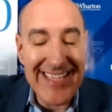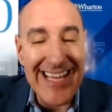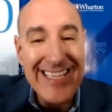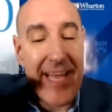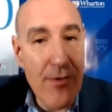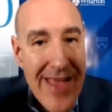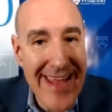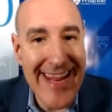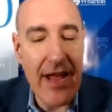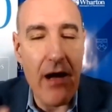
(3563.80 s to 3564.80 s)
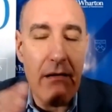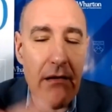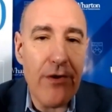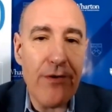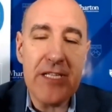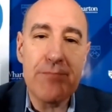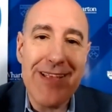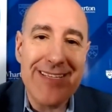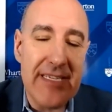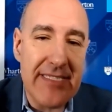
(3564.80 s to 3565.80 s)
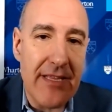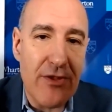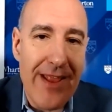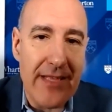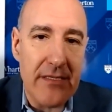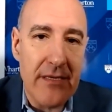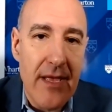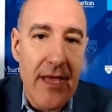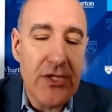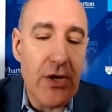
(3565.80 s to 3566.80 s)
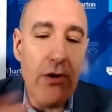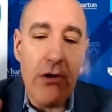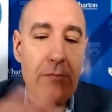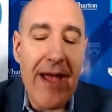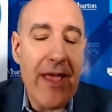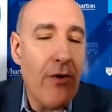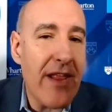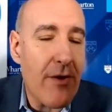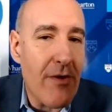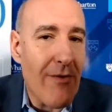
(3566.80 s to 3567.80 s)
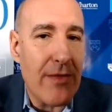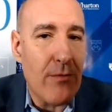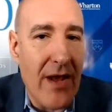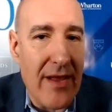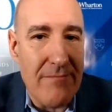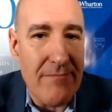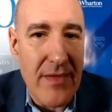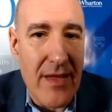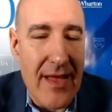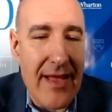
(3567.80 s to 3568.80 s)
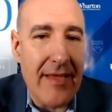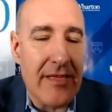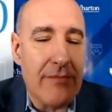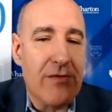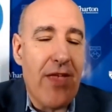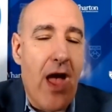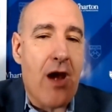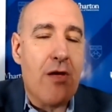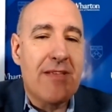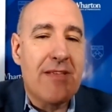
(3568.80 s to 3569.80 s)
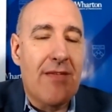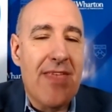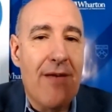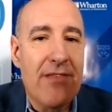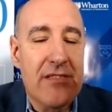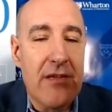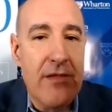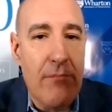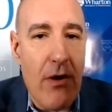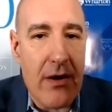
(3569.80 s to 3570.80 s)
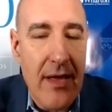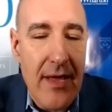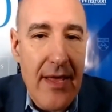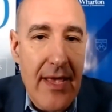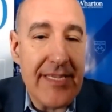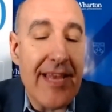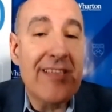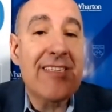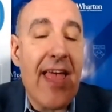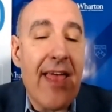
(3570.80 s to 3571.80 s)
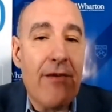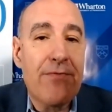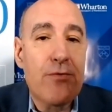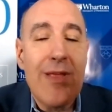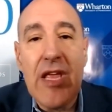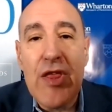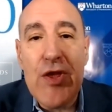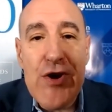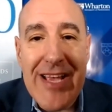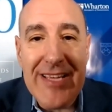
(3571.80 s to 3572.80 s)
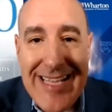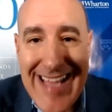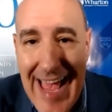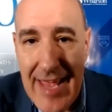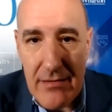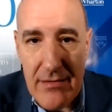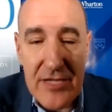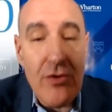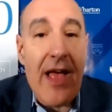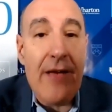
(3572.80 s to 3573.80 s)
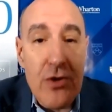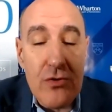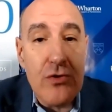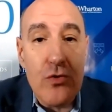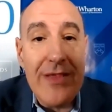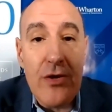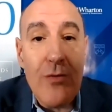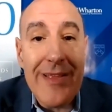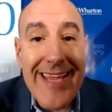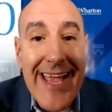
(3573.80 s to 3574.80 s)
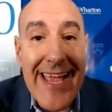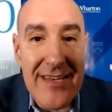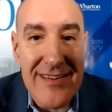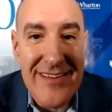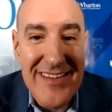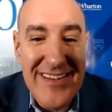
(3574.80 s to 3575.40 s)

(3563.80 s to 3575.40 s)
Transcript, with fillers: is accelerating all of these pre-existing trends. So look, my only regret, Willy, uh, in terms of the arguments and the evidence in the book, is that instead of 2030 as the title, I should have chosen 2028